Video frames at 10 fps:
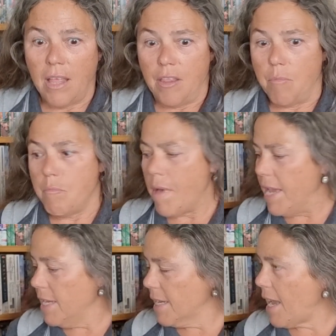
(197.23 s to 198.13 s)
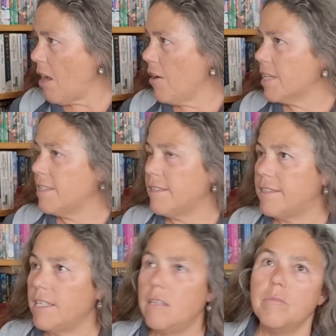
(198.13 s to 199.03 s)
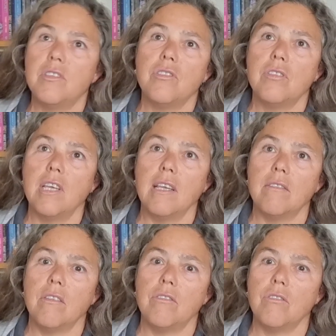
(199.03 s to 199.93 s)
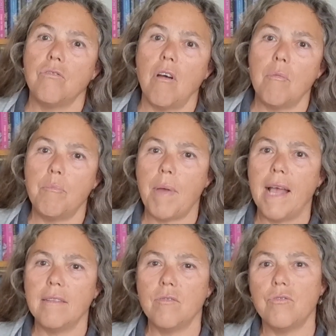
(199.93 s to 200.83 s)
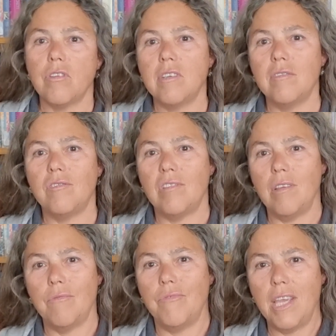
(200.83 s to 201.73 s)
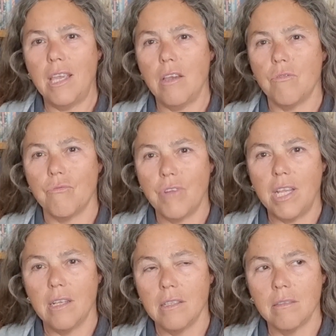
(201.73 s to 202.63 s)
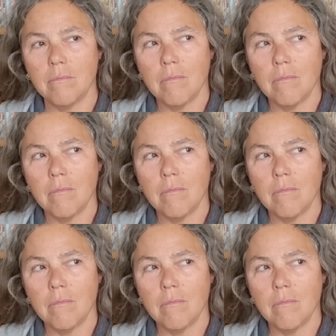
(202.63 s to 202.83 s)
The main character seems to think that the dot patterns on his TV are real,